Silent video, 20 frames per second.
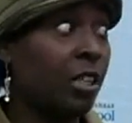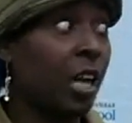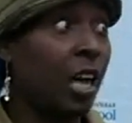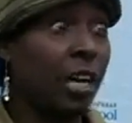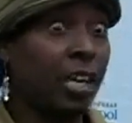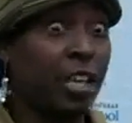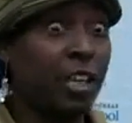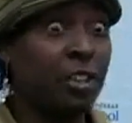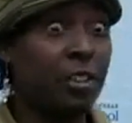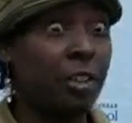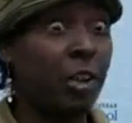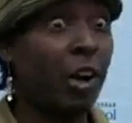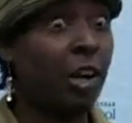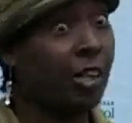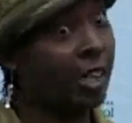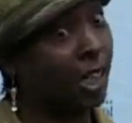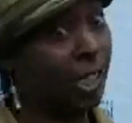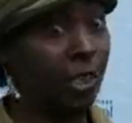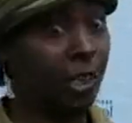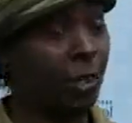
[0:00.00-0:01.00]
Yeah, he
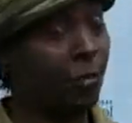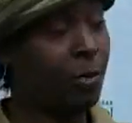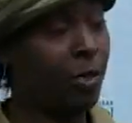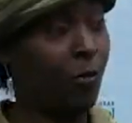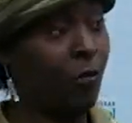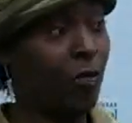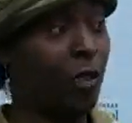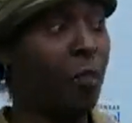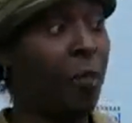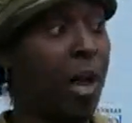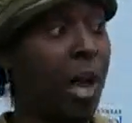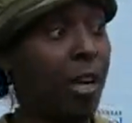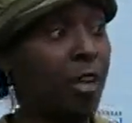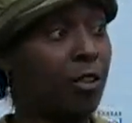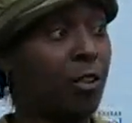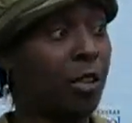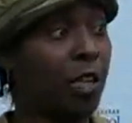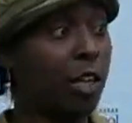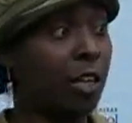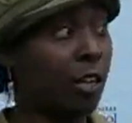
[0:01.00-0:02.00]
thought that he was a film
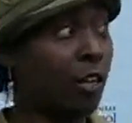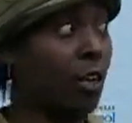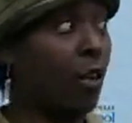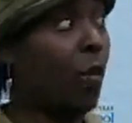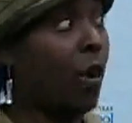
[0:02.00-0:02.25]
actor and he could